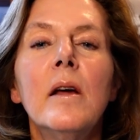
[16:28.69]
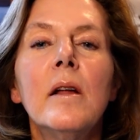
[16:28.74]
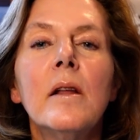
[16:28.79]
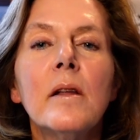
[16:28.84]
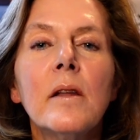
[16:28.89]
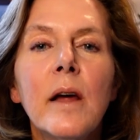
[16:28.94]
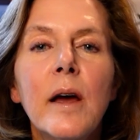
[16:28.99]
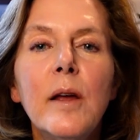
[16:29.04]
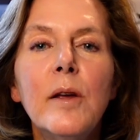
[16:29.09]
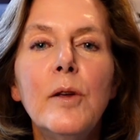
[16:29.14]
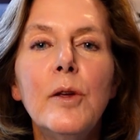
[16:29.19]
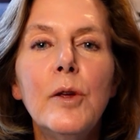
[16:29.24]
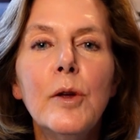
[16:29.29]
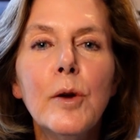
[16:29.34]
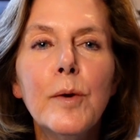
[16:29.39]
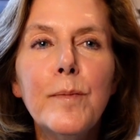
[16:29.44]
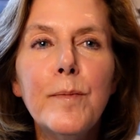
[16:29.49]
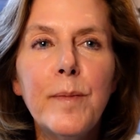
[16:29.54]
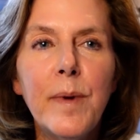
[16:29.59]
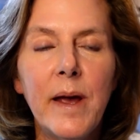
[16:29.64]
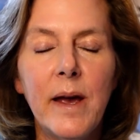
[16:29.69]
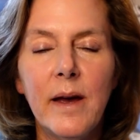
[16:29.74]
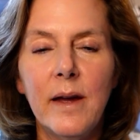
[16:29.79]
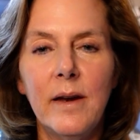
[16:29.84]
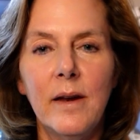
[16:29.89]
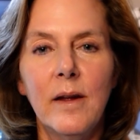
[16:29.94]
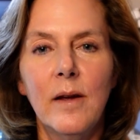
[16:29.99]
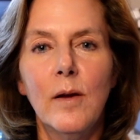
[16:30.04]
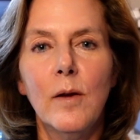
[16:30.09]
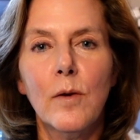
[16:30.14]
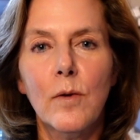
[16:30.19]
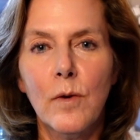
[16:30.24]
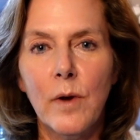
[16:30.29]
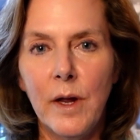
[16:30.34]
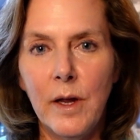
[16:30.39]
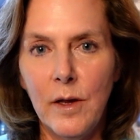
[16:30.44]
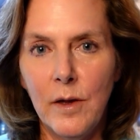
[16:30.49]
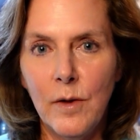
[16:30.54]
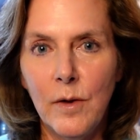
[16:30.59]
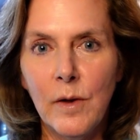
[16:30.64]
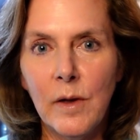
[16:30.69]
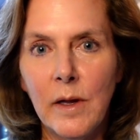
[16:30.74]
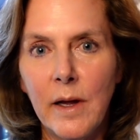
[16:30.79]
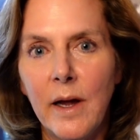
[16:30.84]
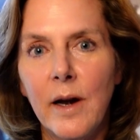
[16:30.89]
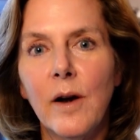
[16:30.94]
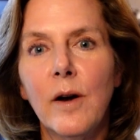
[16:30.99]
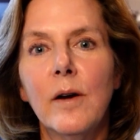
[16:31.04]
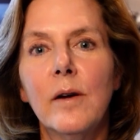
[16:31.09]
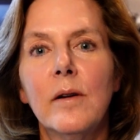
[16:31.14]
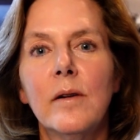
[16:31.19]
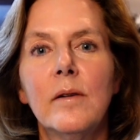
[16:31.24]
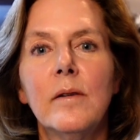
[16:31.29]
let your pet write you a letter.